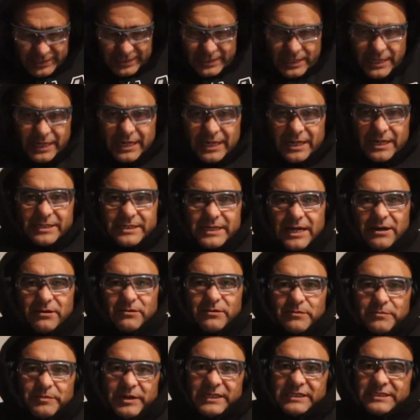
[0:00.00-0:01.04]

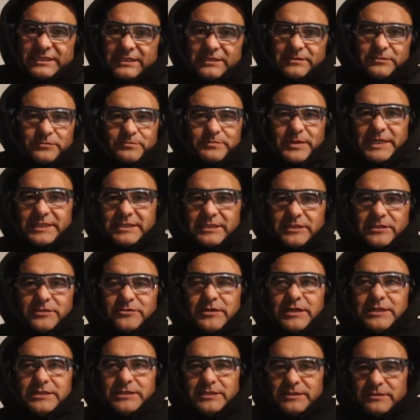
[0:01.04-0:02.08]
Now, basic
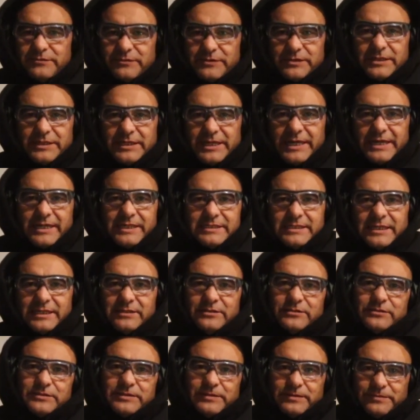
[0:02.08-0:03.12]
stretching for the legs like
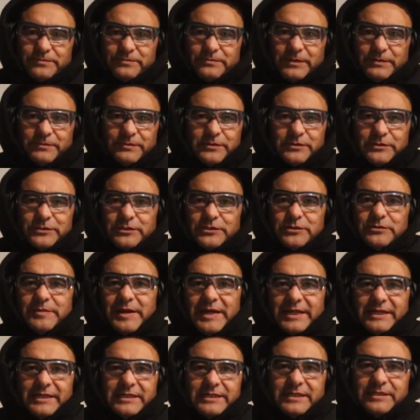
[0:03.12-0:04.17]
we used to do
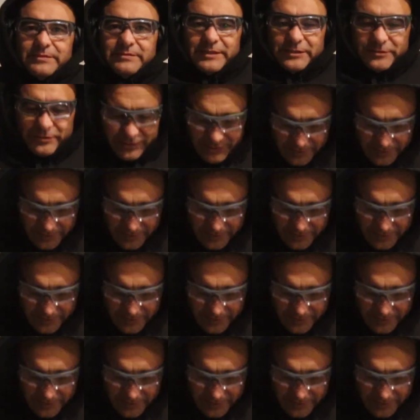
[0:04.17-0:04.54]
back in elementary